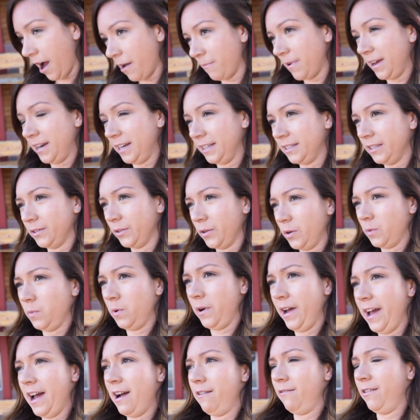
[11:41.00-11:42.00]
I made a
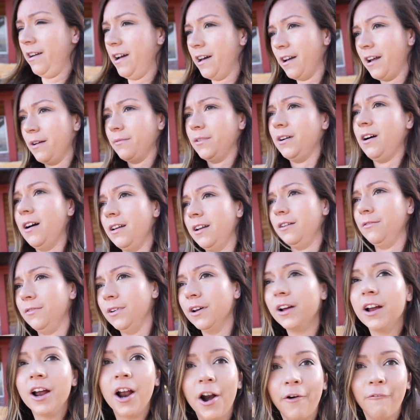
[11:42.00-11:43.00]
schoolboy error and I'm kind of
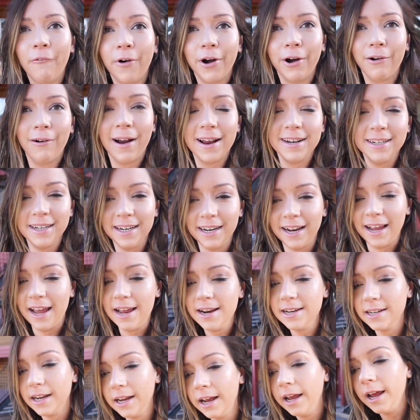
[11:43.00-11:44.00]
regretting
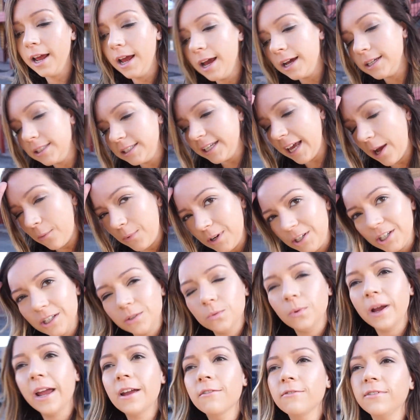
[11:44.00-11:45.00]
it. So yeah, we're
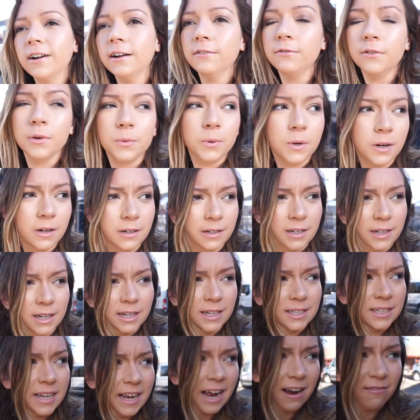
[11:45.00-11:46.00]
just waiting for everyone
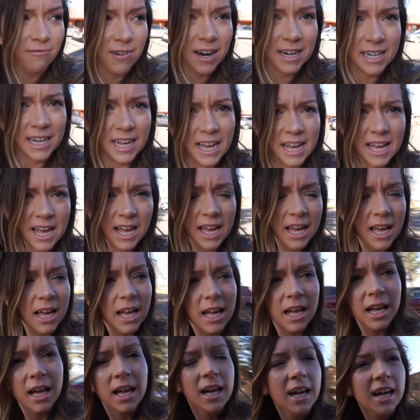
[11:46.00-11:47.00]
to get ready.
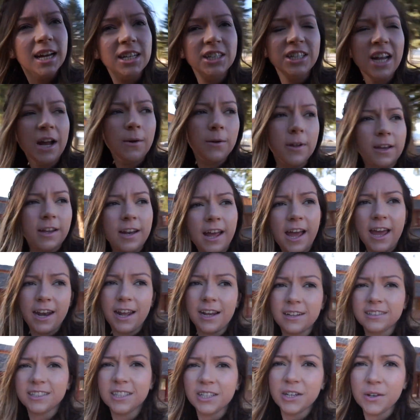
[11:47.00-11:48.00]
And yeah, we're gonna
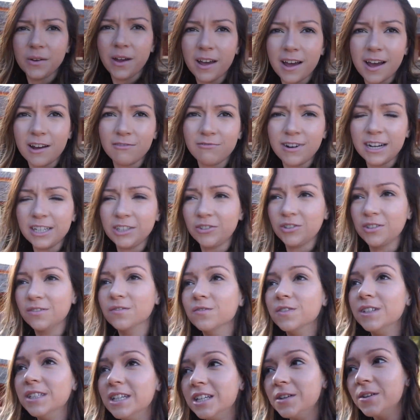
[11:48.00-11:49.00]
head out to a
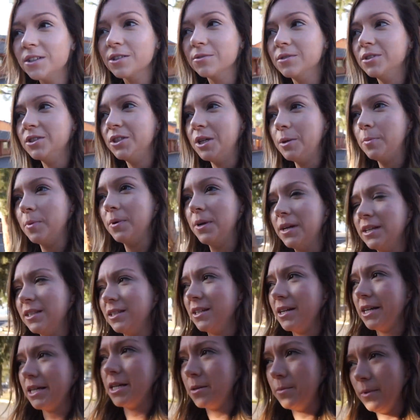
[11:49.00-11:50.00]
restaurant for dinner, which I'm super
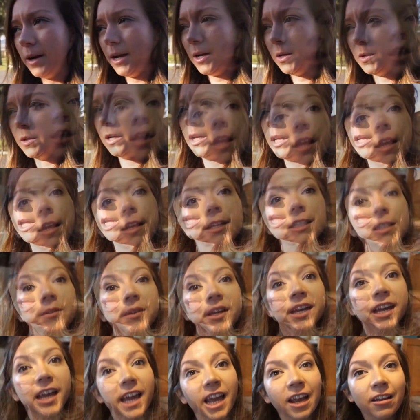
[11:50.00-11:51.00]
excited about. So
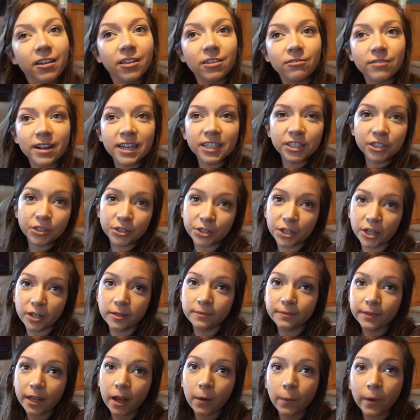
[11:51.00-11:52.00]
we're here at the
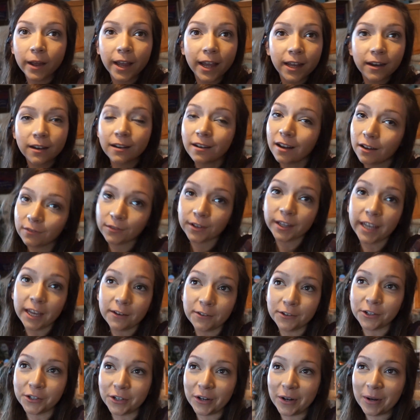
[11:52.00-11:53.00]
restaurant and we're in another
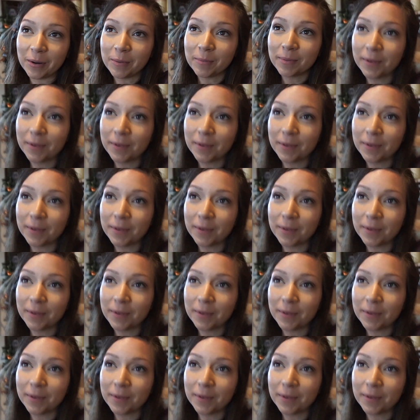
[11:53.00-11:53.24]
gift shop.